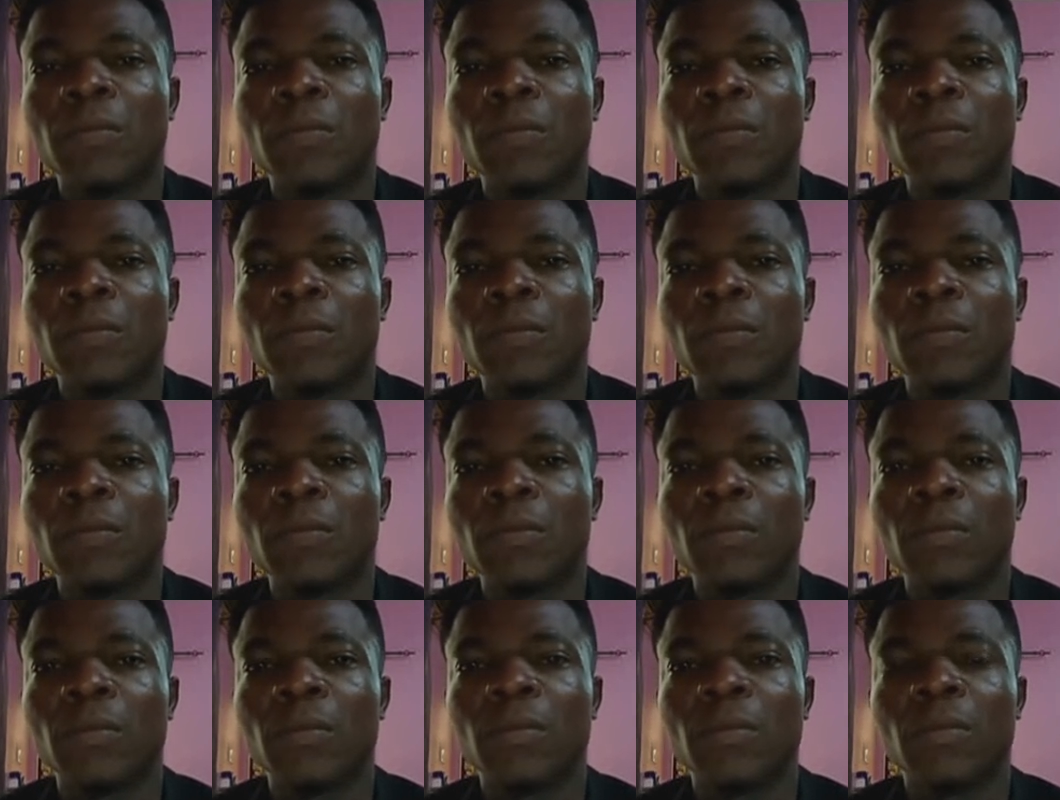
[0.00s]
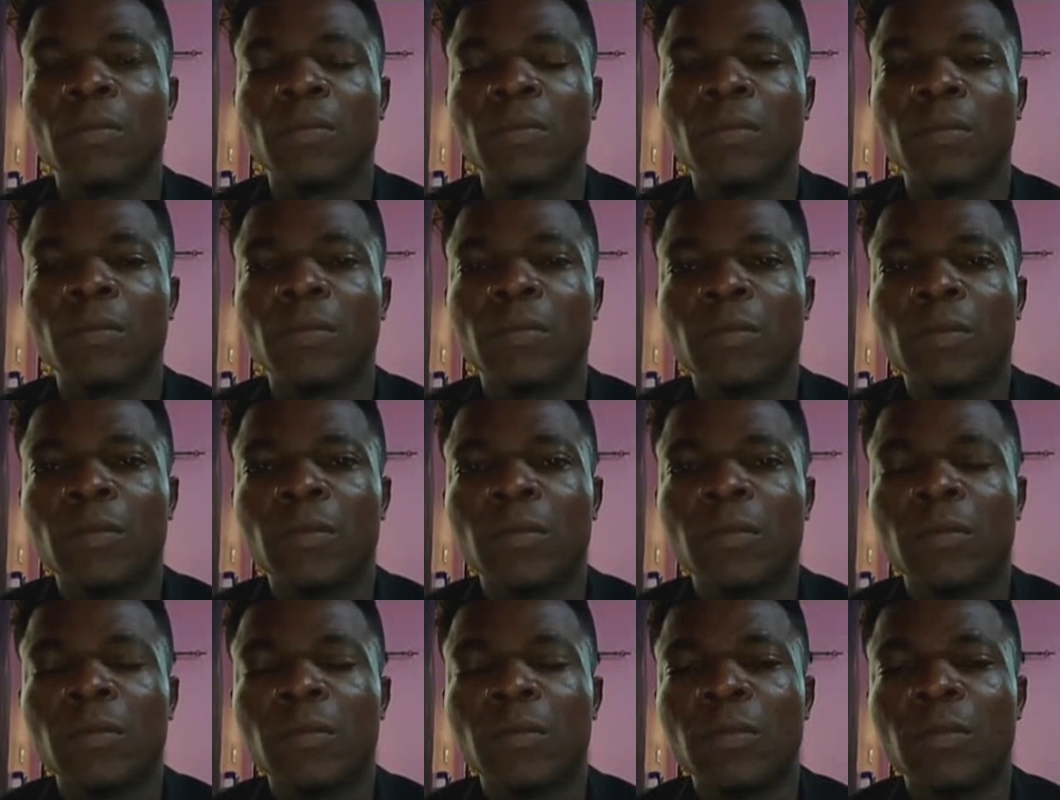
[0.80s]

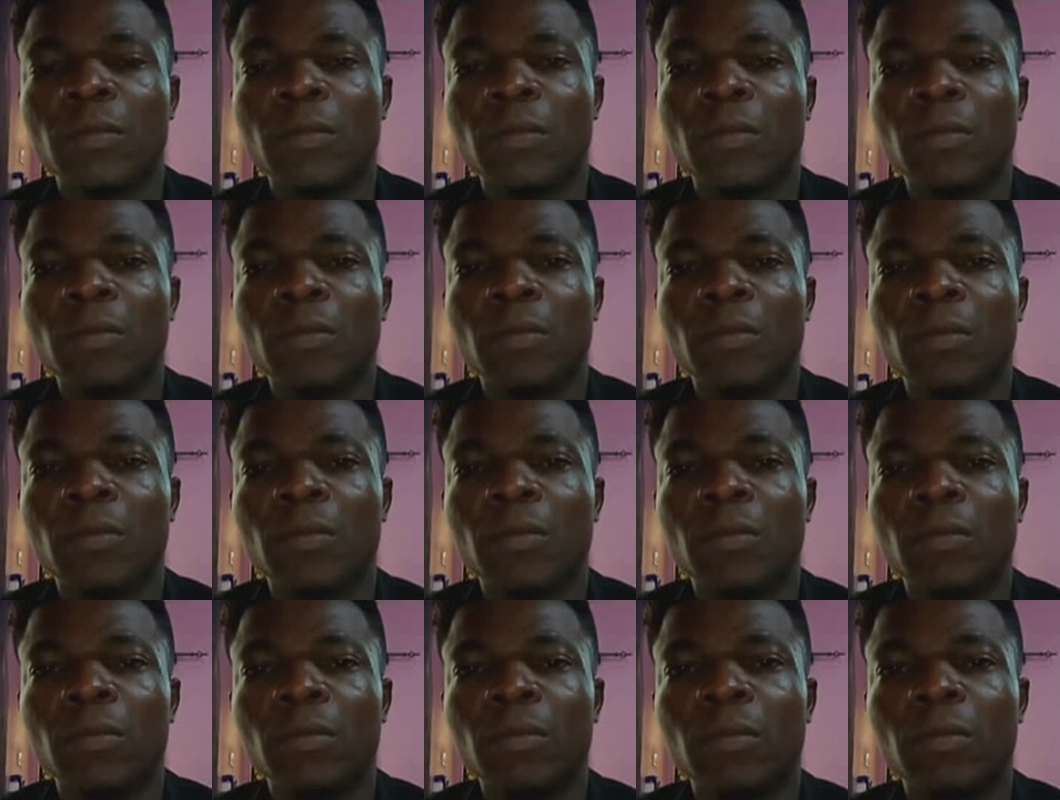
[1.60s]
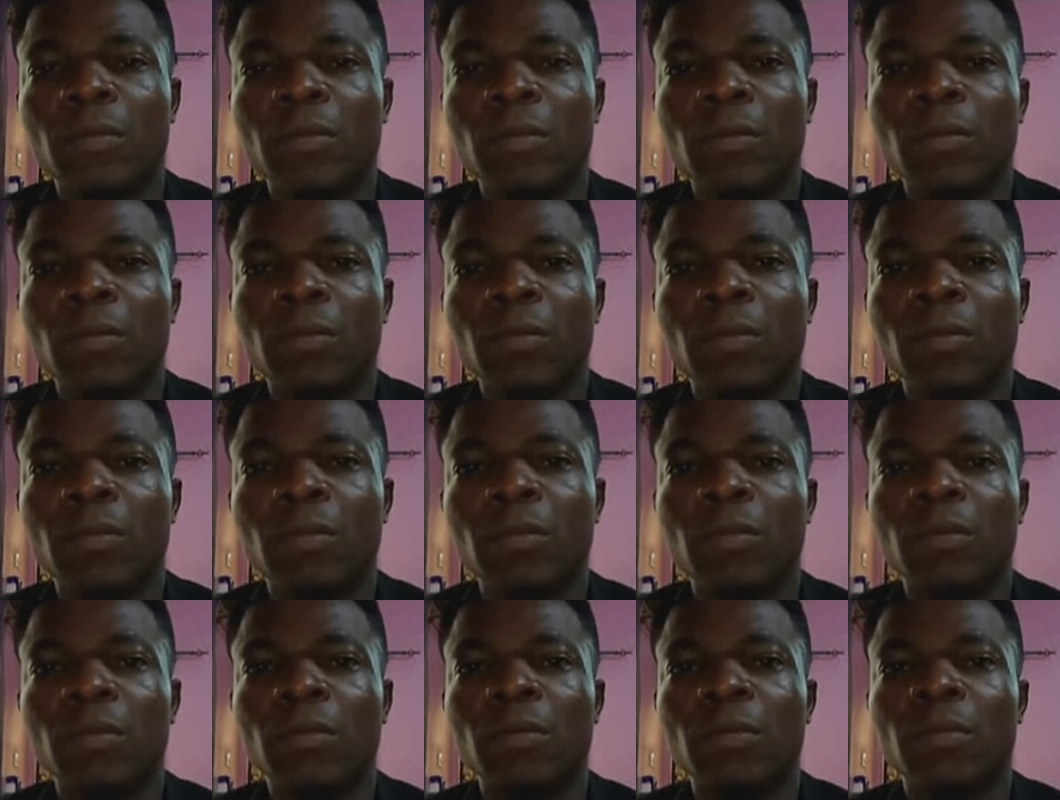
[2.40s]

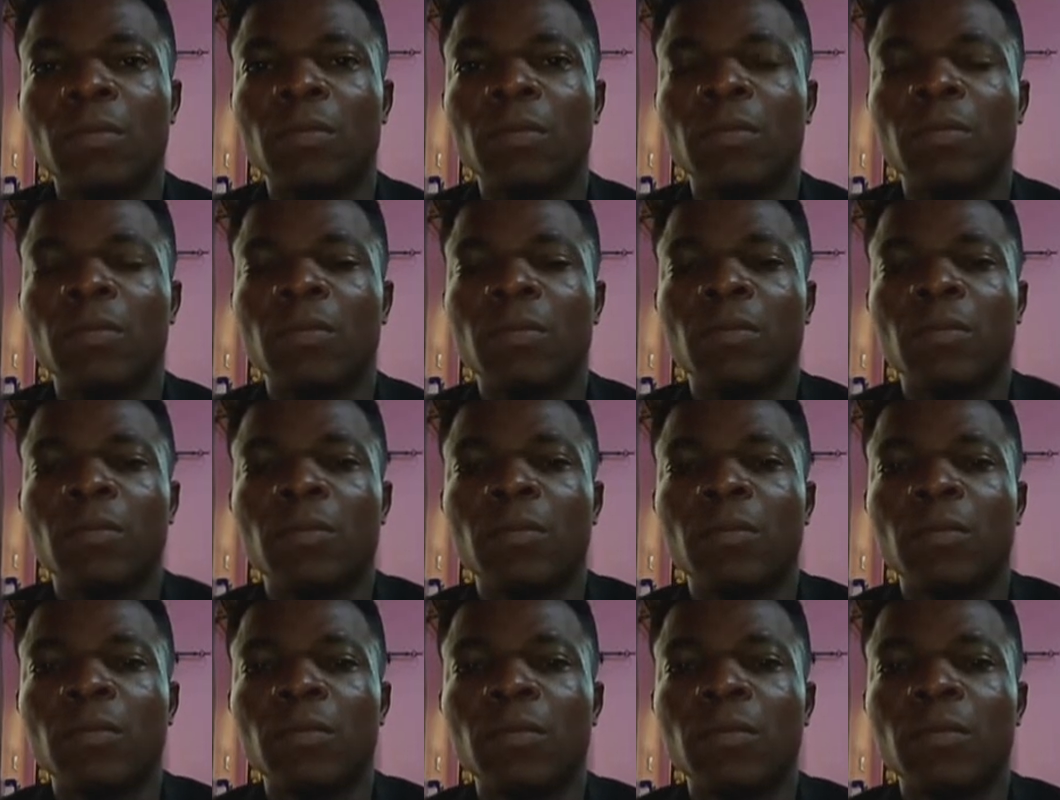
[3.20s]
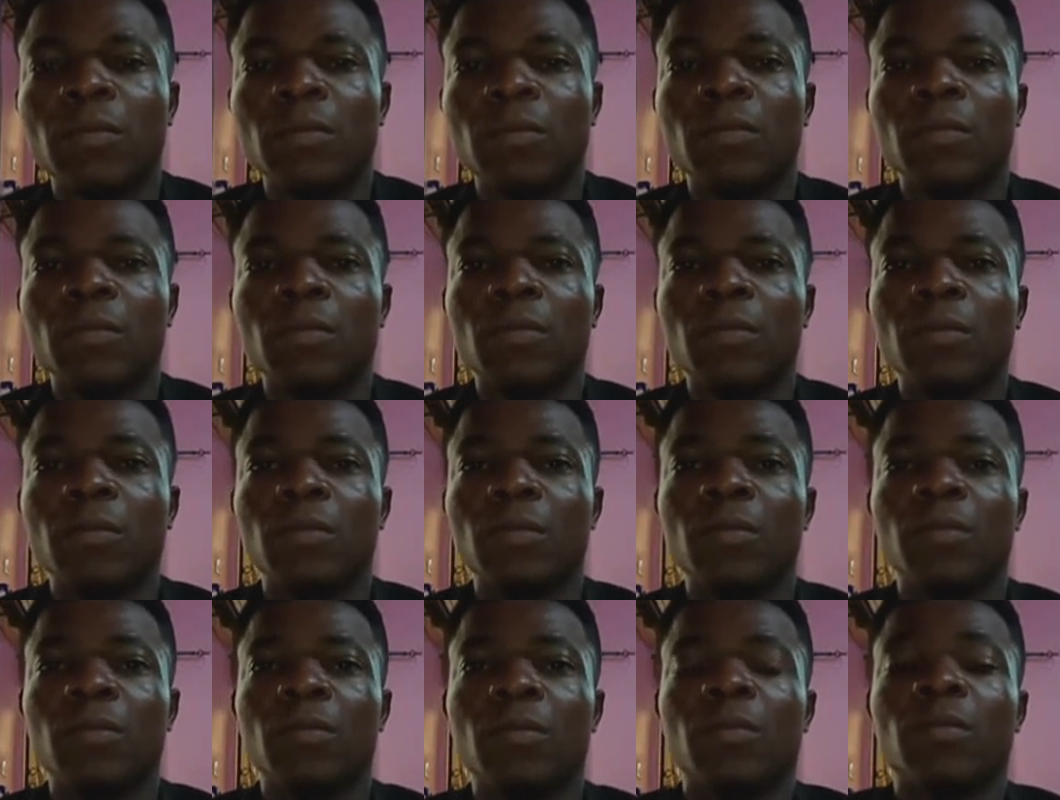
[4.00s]

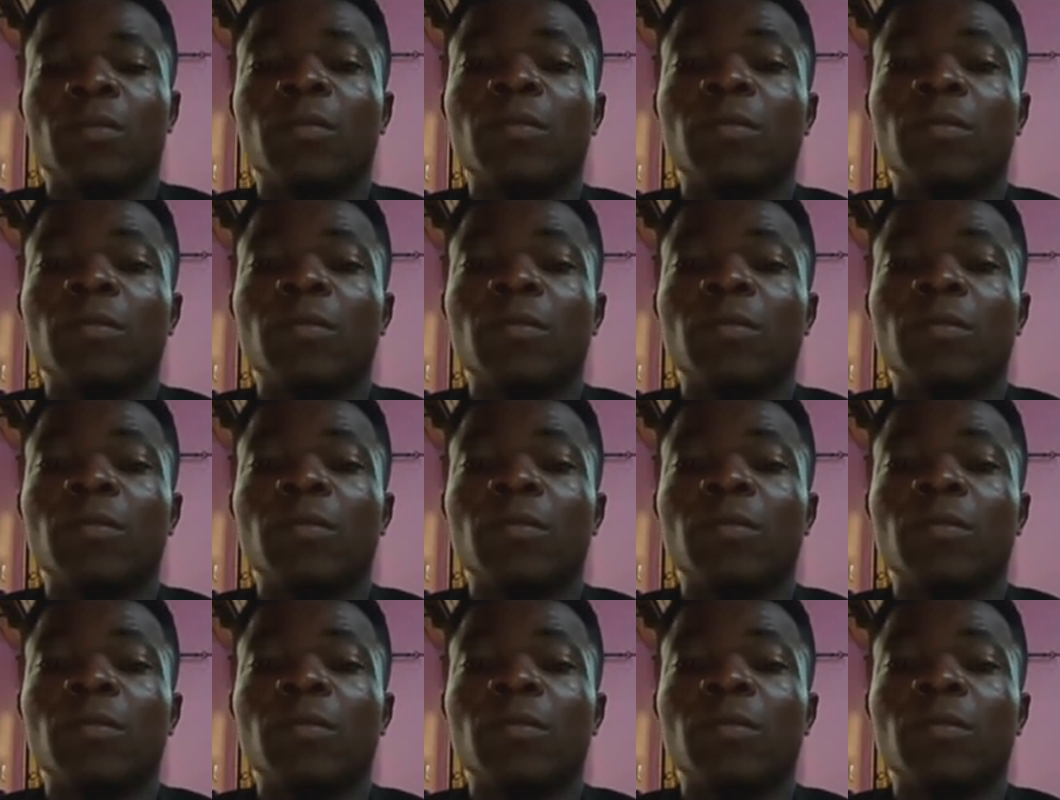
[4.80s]
This person isn't speaking.